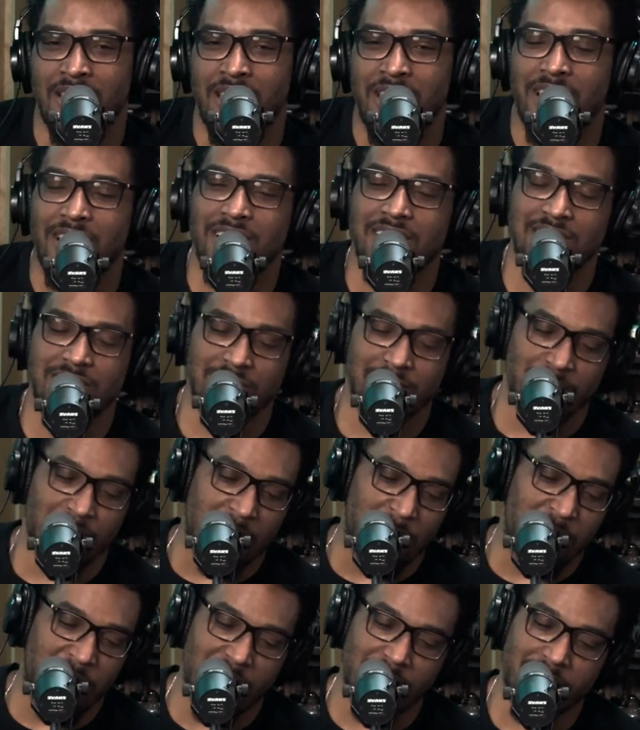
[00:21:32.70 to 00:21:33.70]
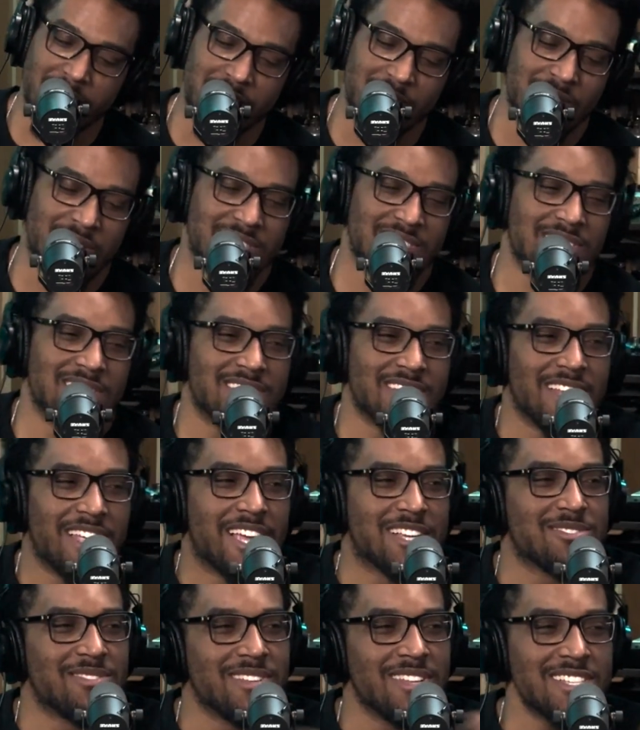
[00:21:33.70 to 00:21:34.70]
And this is a perfect transition,
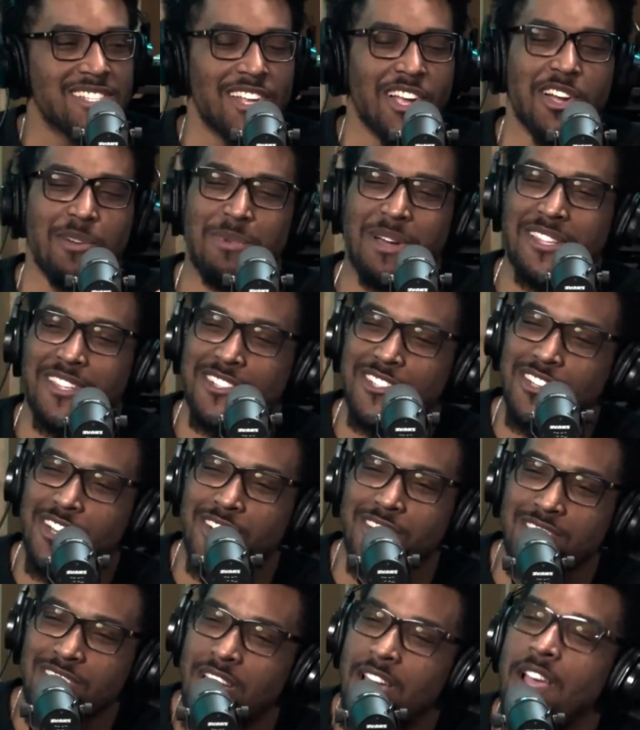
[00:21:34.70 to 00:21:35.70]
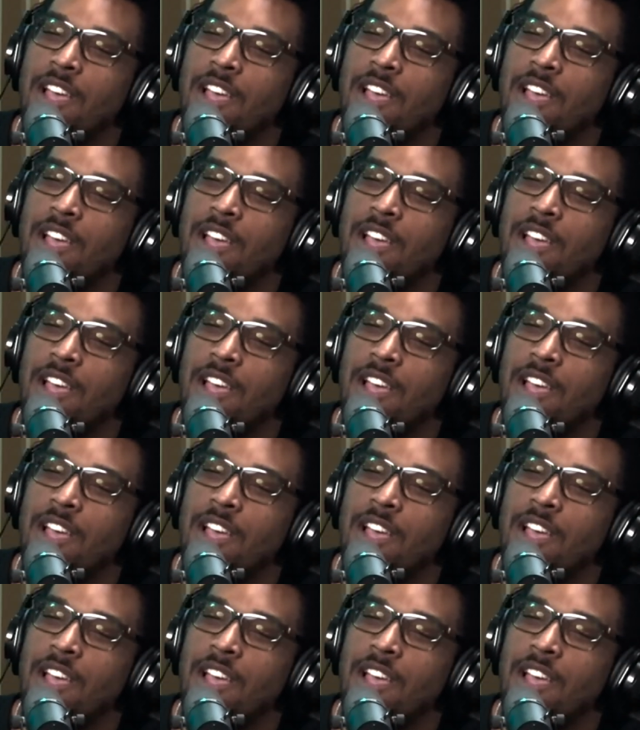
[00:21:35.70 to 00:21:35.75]
actually. Let's talk about the church.